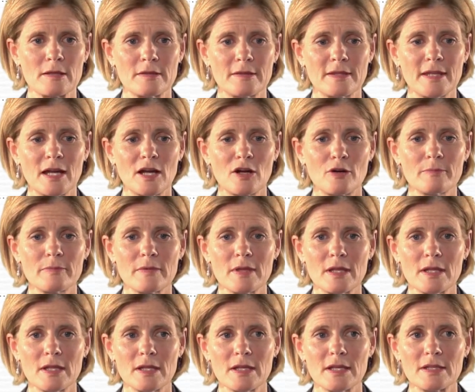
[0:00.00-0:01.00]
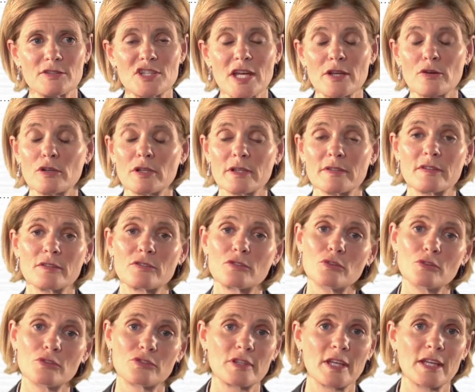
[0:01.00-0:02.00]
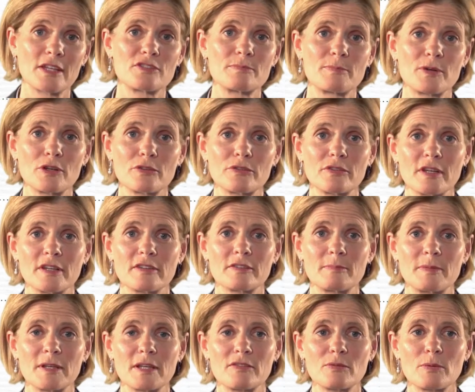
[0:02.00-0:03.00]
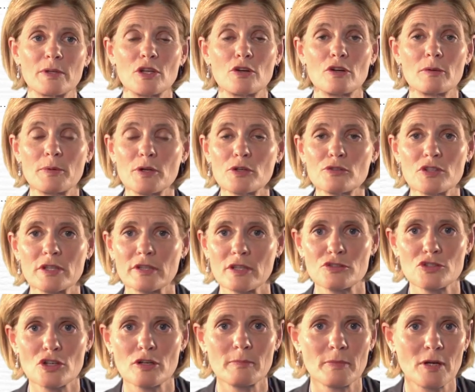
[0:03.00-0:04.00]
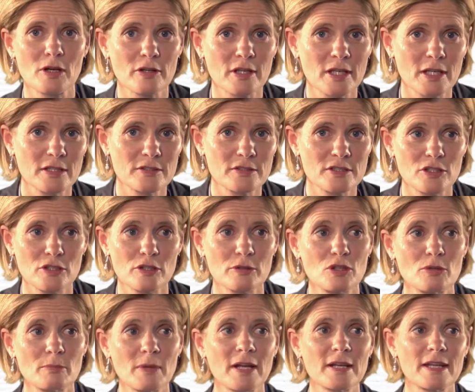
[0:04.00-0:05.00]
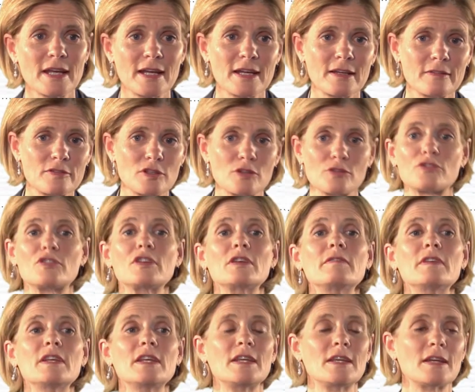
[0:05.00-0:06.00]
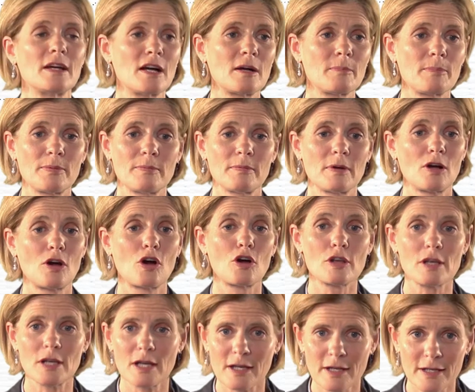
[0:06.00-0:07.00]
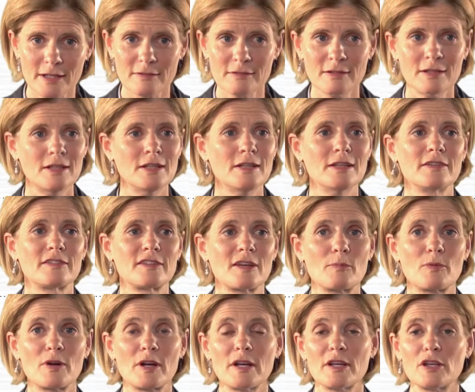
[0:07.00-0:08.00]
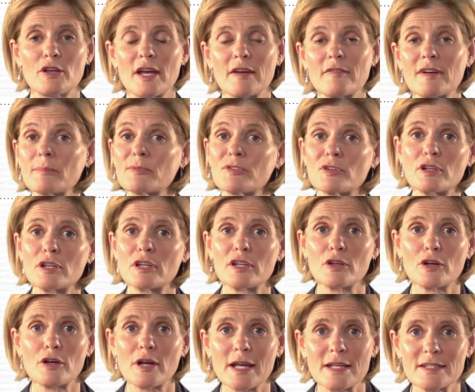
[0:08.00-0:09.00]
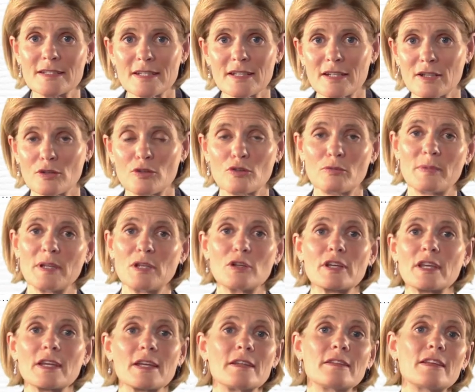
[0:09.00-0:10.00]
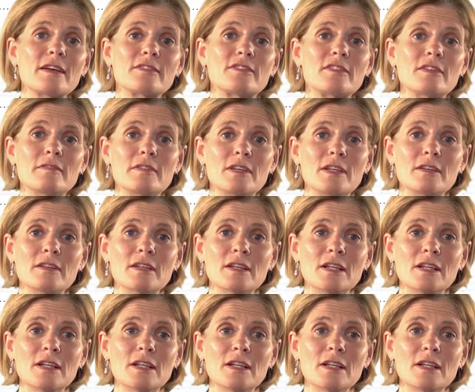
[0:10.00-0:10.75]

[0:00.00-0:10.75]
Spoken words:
Now, in general, it's a two-stage process, because when you're approaching the job market, you might have your CV up online somewhere and you have absolutely no idea who will be looking at that CV.